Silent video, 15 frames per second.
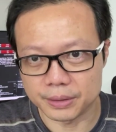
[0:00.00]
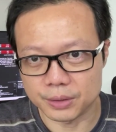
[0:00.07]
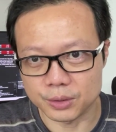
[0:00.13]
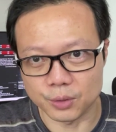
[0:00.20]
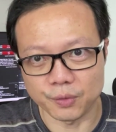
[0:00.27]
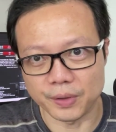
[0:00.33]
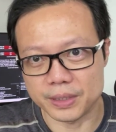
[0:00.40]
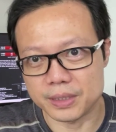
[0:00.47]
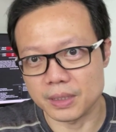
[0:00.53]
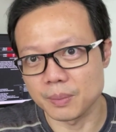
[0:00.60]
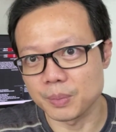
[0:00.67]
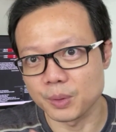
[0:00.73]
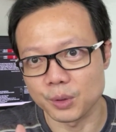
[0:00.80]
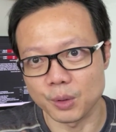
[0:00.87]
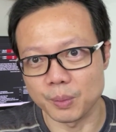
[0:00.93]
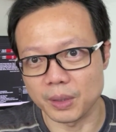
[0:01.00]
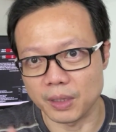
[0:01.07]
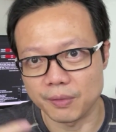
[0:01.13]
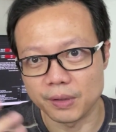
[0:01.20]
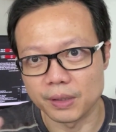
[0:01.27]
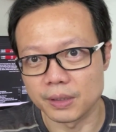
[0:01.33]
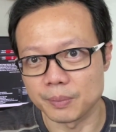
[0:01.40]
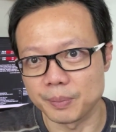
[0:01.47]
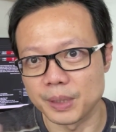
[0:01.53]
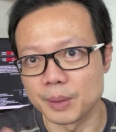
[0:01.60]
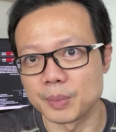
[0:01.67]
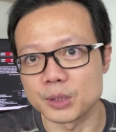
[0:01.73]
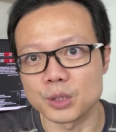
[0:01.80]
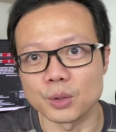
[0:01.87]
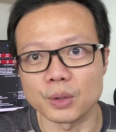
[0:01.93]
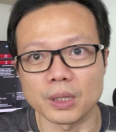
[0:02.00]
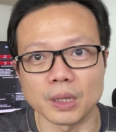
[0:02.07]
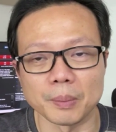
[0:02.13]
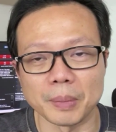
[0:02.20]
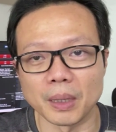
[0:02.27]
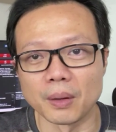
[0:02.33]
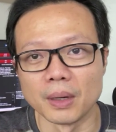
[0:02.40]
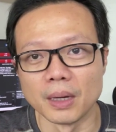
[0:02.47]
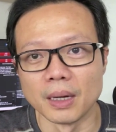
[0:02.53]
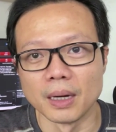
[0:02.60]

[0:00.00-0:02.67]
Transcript: So for example, you might have heard people talking about